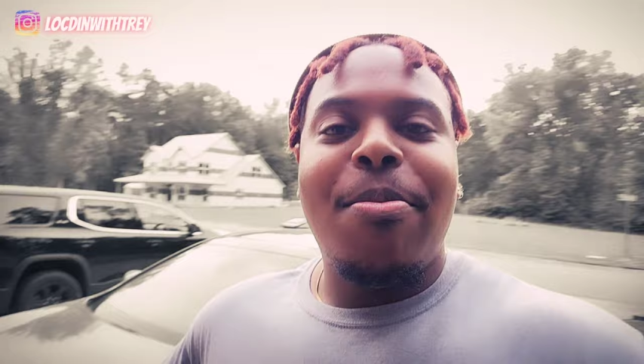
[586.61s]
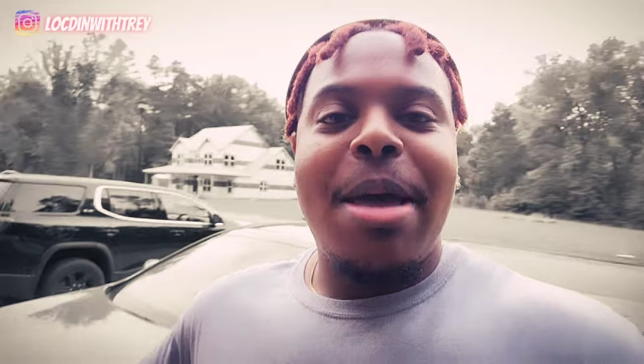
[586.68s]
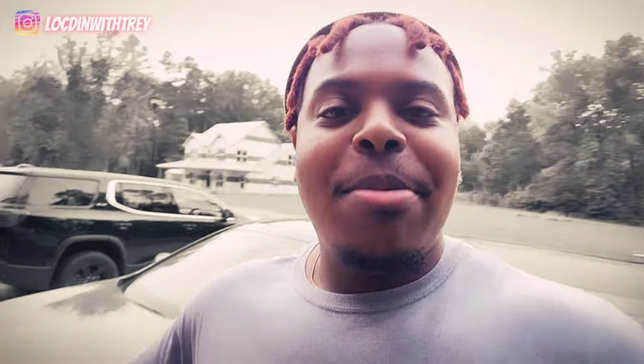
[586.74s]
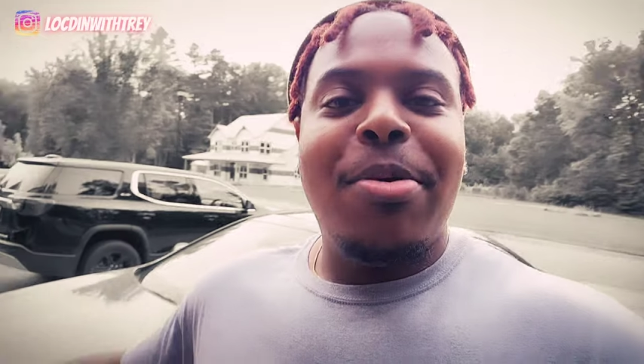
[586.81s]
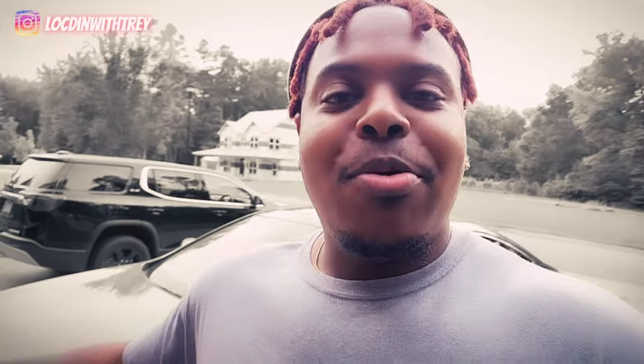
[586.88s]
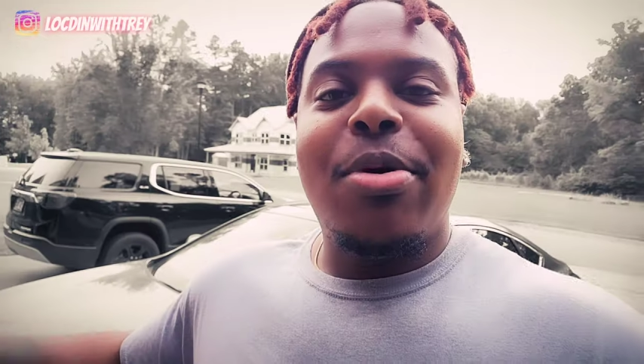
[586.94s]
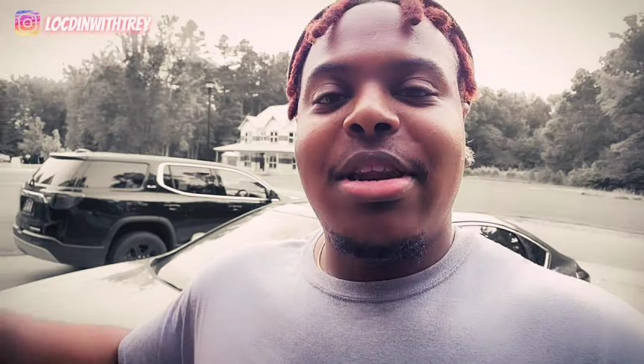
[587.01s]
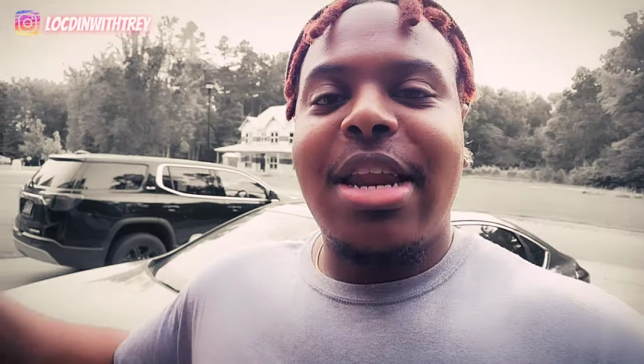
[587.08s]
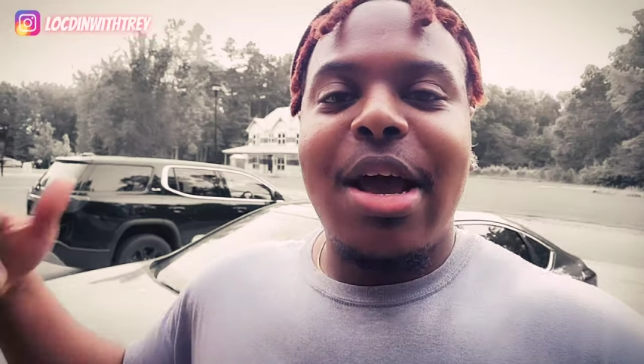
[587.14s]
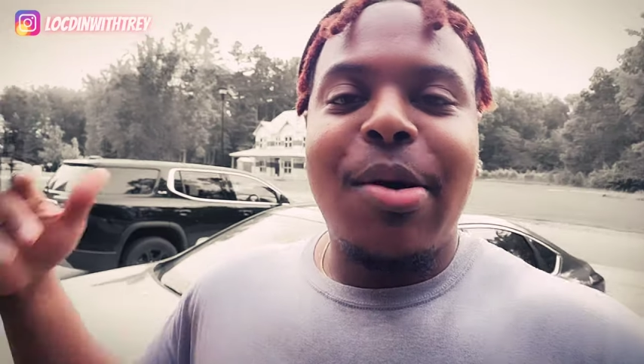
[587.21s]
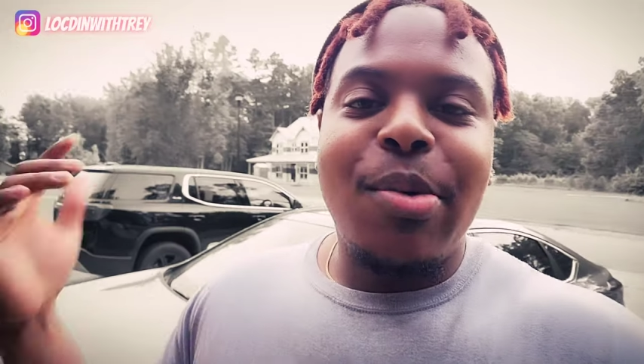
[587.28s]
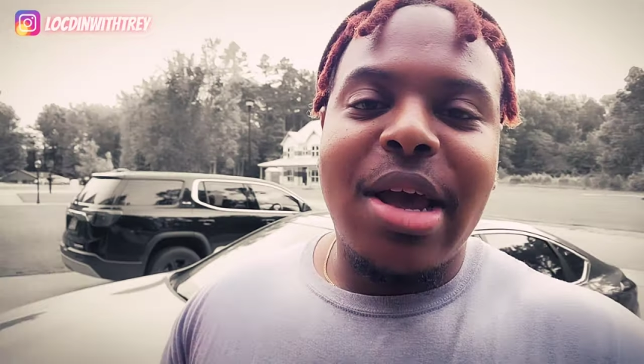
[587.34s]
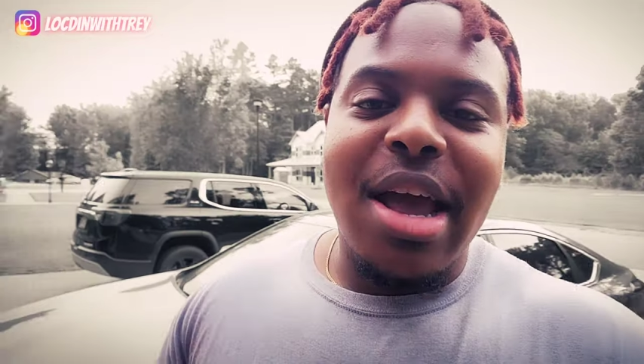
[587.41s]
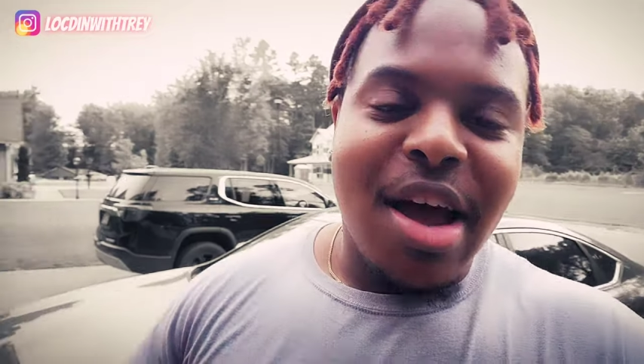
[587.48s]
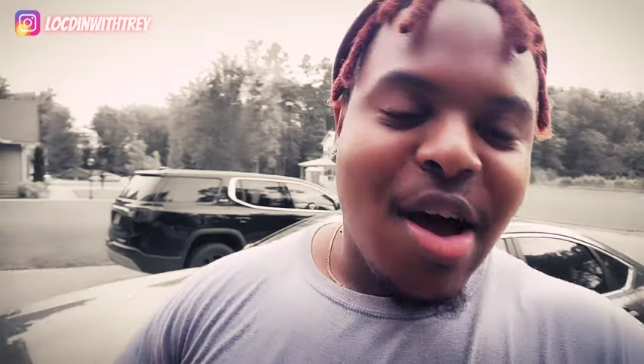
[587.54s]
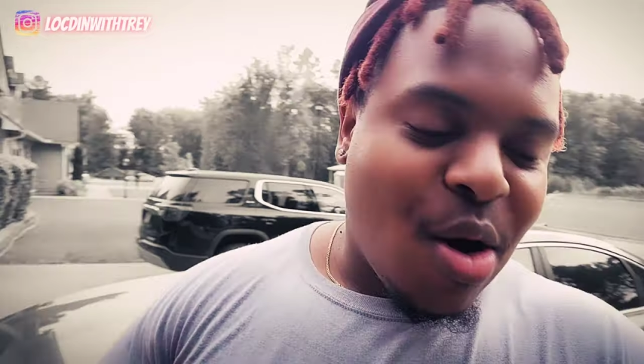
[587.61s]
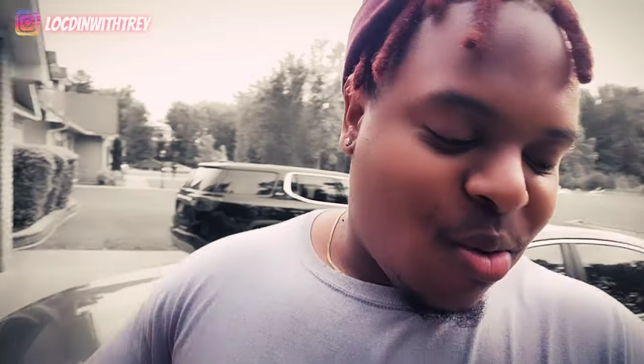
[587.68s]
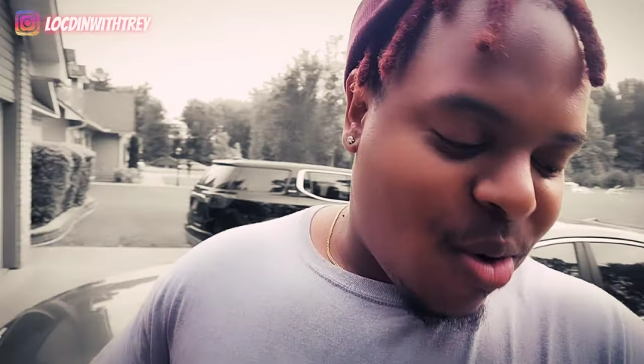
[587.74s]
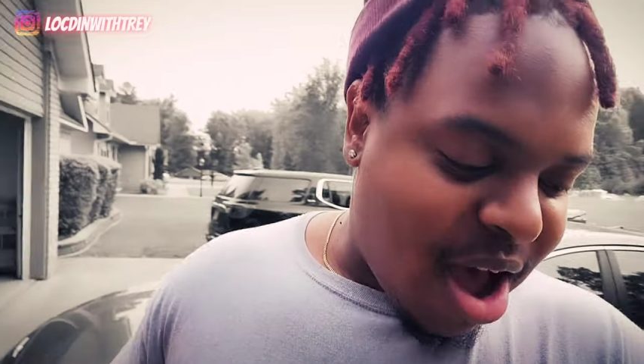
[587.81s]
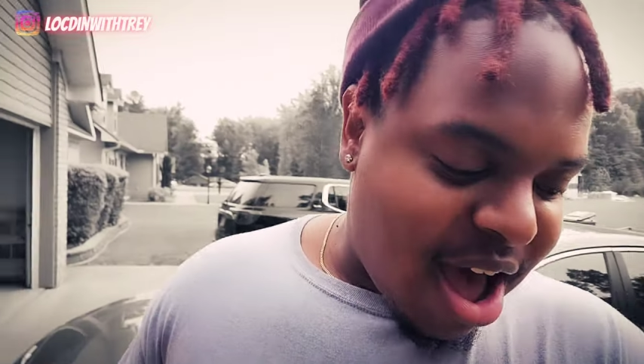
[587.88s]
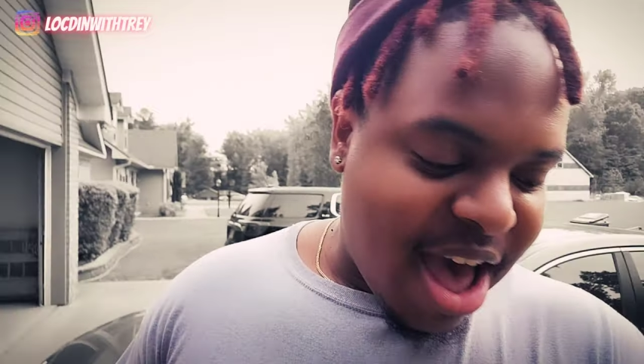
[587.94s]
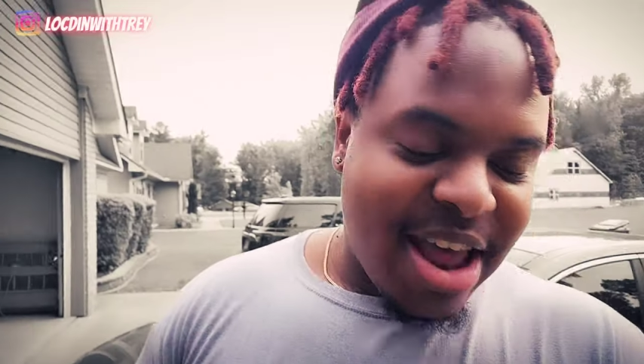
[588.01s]
maybe one day we can go
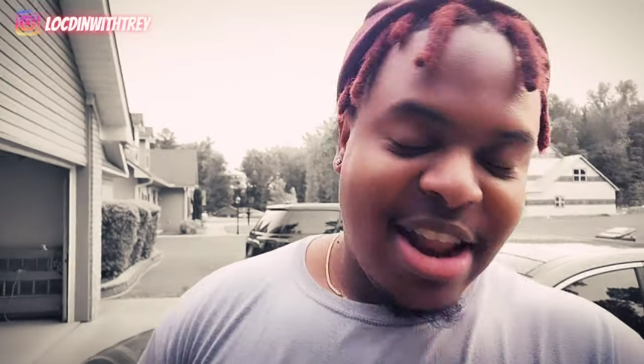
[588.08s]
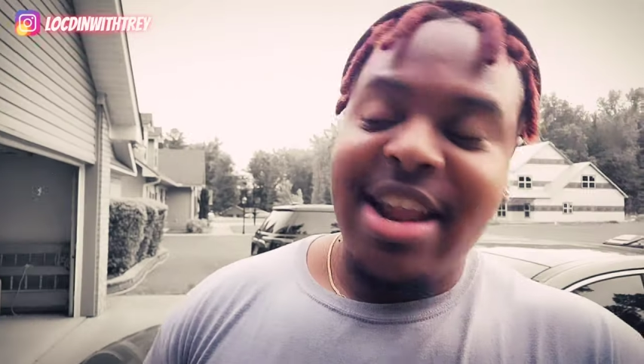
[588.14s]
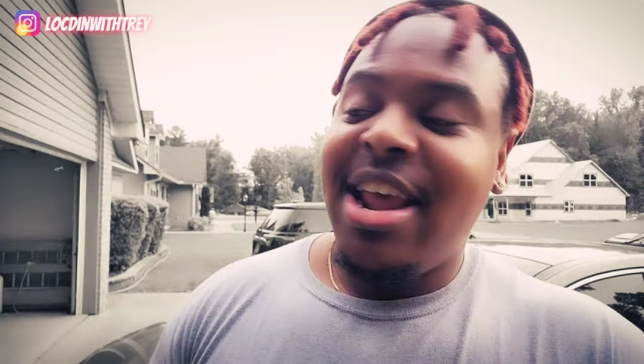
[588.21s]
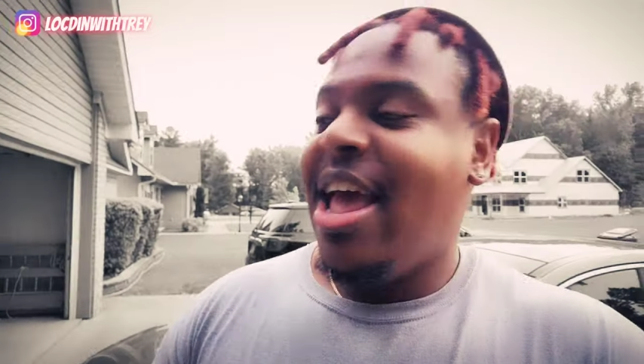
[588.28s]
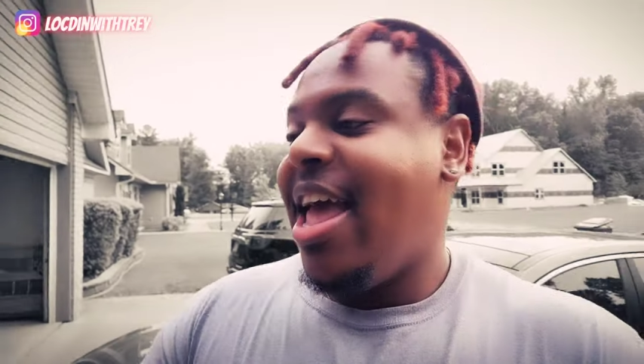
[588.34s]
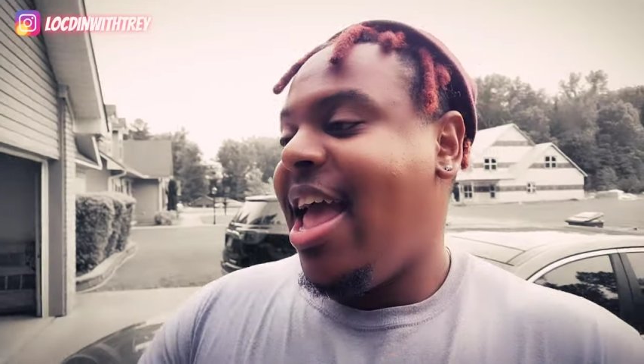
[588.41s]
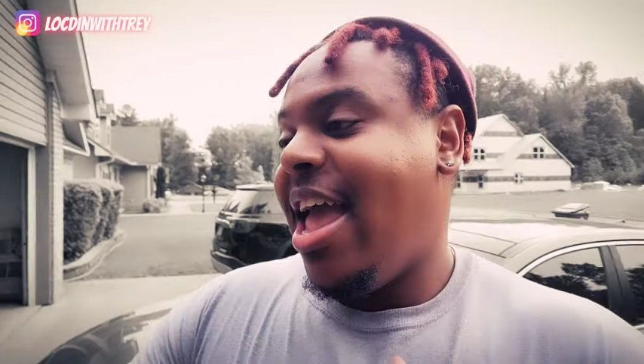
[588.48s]
riding